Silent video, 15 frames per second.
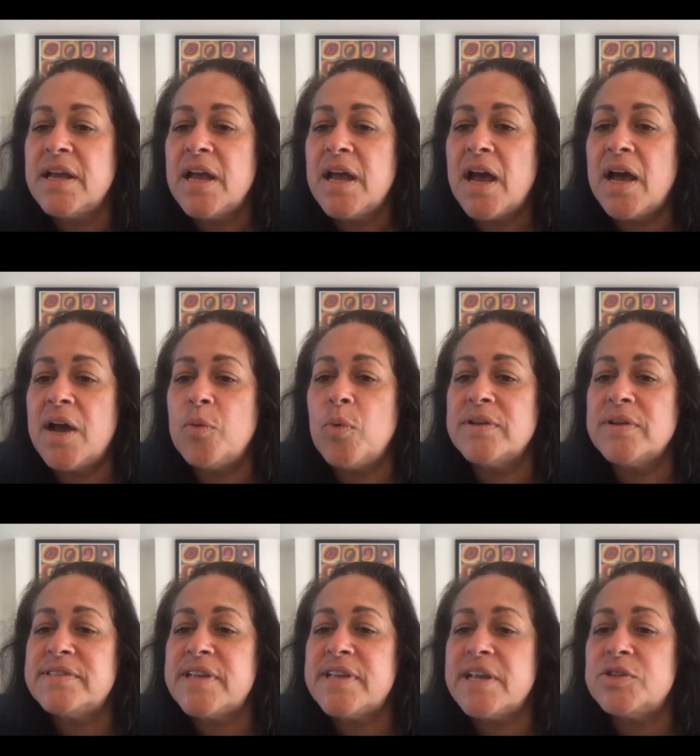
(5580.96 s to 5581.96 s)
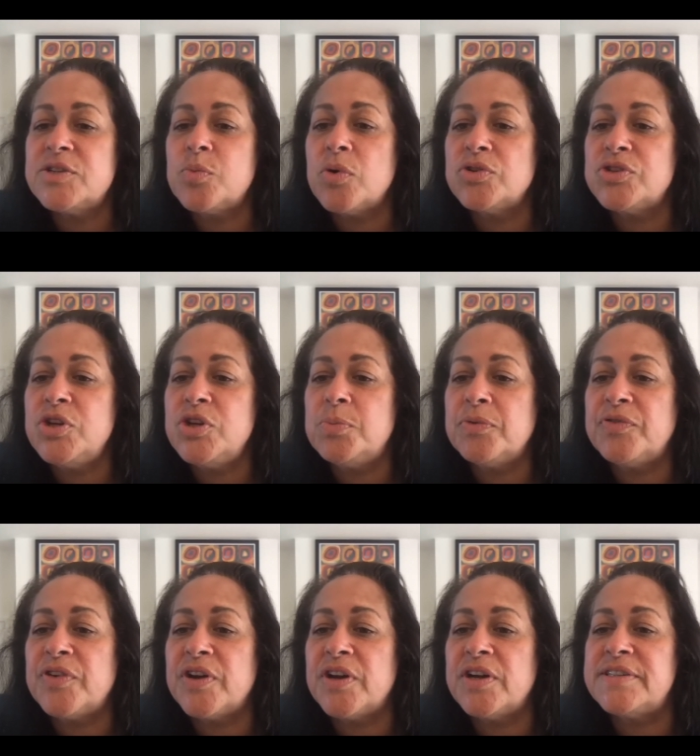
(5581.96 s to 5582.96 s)
One says, what do you
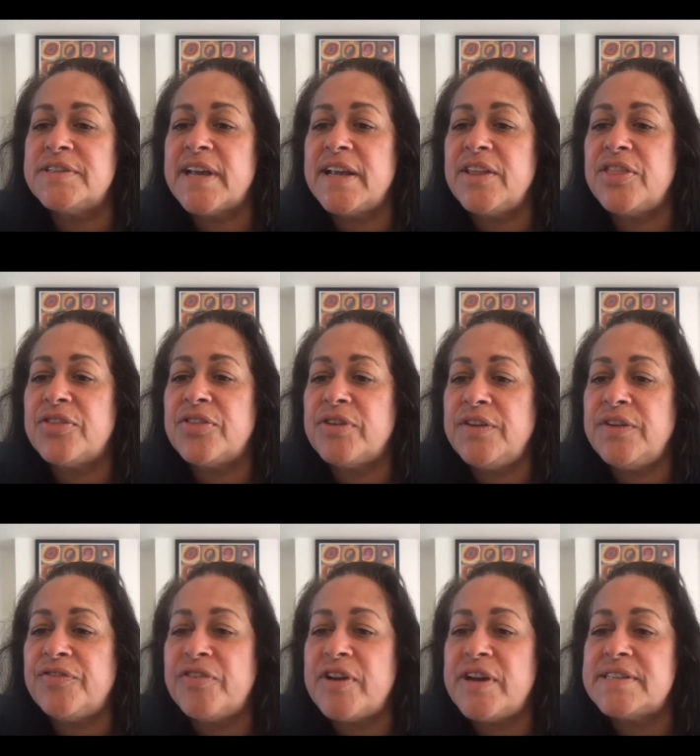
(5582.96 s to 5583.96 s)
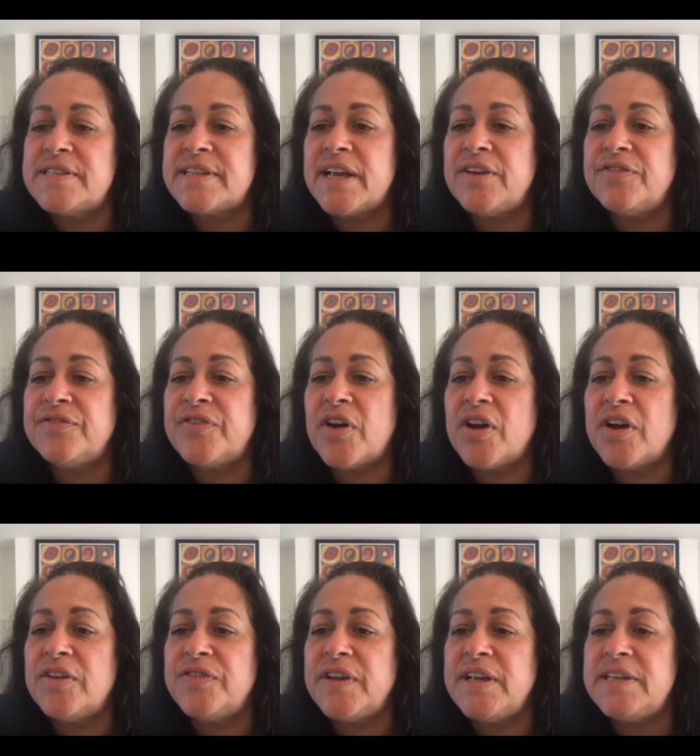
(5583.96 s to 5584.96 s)
prefer? Day 3 freeze, day
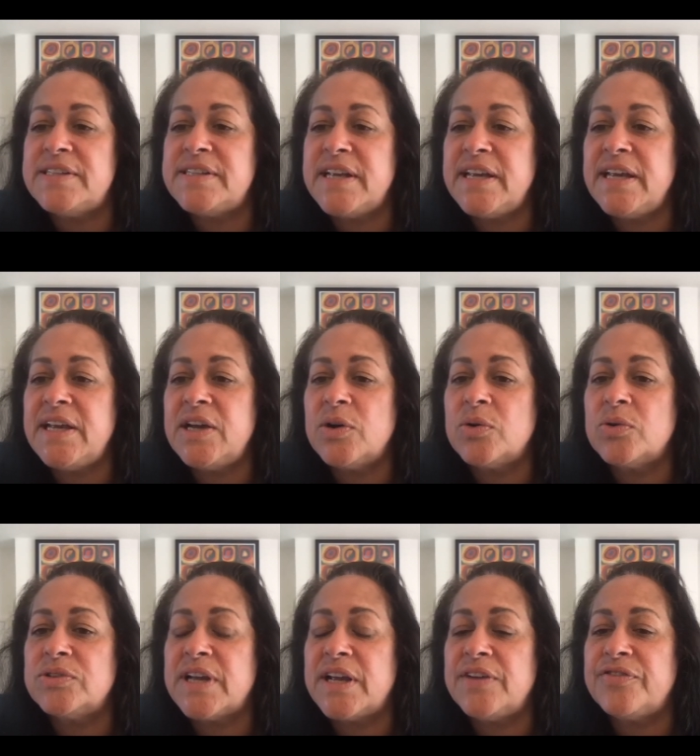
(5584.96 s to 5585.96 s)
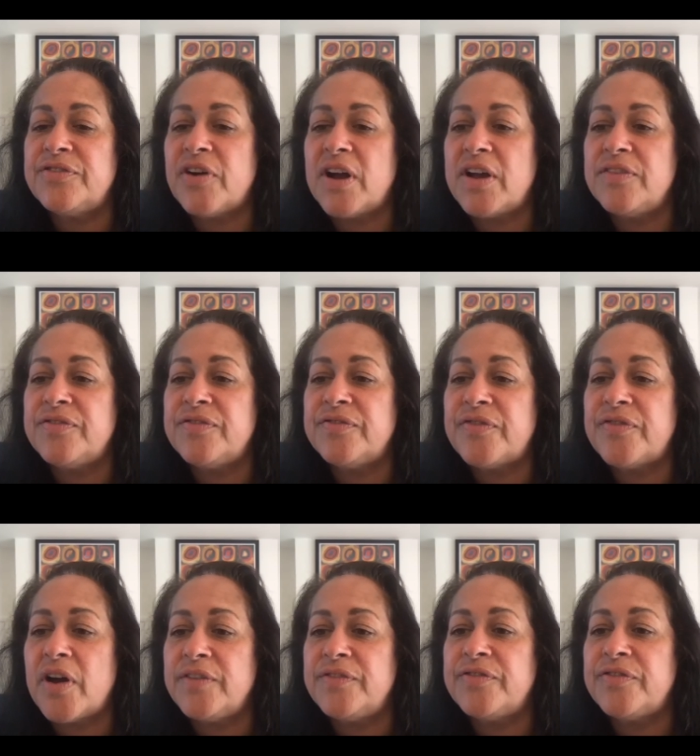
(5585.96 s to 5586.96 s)
5 ET, or day 5
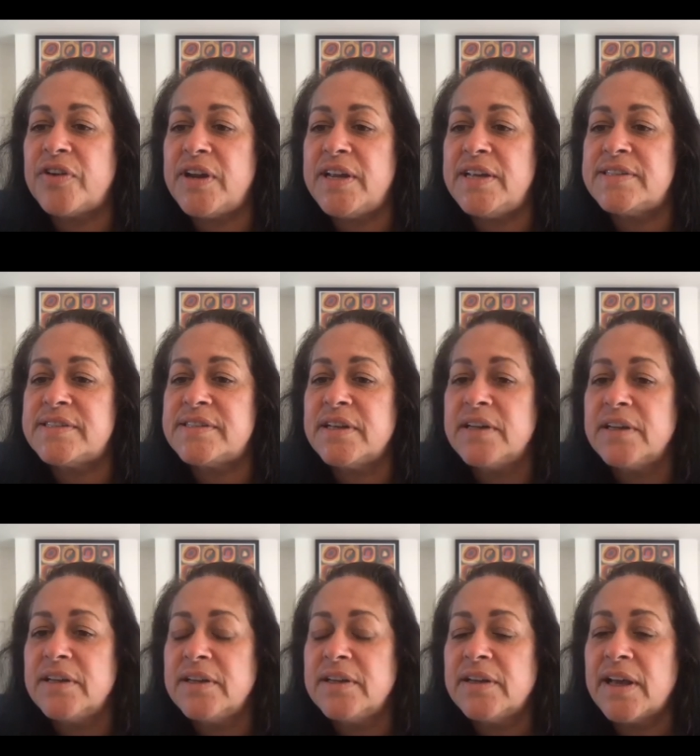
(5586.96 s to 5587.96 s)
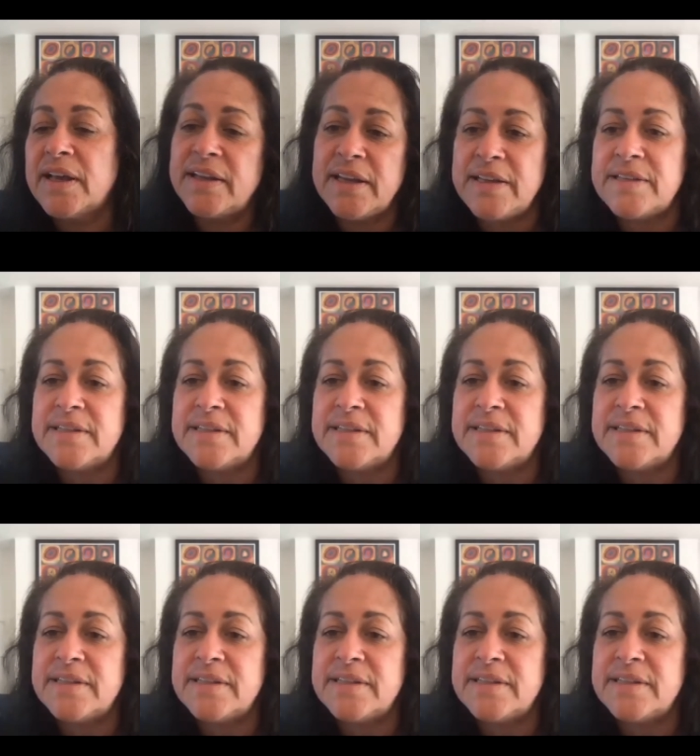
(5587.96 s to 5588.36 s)
freeze and ET?